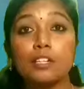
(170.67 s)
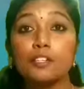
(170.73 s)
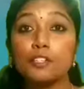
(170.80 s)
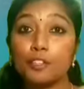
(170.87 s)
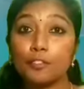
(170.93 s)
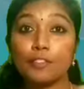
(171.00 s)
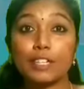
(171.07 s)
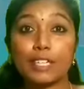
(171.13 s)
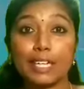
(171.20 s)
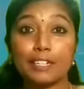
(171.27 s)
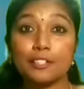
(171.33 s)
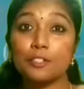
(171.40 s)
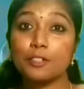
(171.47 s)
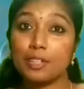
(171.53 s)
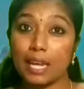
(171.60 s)
Don't forget
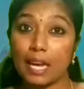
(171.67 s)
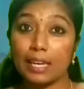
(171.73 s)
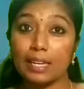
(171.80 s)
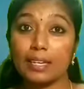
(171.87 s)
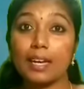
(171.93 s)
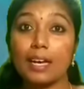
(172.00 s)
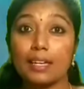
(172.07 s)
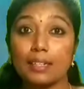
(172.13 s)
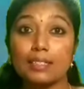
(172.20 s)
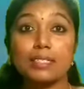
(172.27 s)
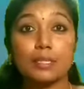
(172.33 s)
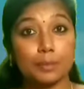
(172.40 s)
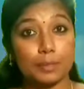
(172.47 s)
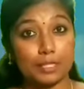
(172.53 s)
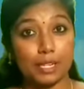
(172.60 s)
to like and
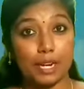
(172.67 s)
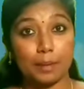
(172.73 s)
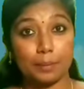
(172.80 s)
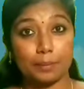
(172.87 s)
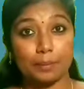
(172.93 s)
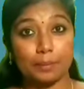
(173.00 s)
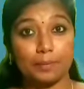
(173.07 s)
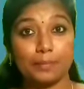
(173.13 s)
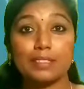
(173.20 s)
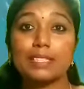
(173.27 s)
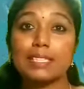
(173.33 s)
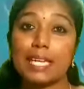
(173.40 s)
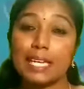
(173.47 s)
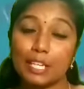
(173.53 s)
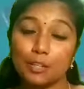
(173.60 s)
subscribe.
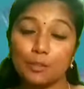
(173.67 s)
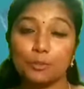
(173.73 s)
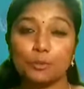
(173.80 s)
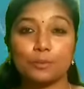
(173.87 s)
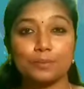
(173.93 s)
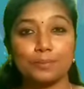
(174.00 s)
Thank you.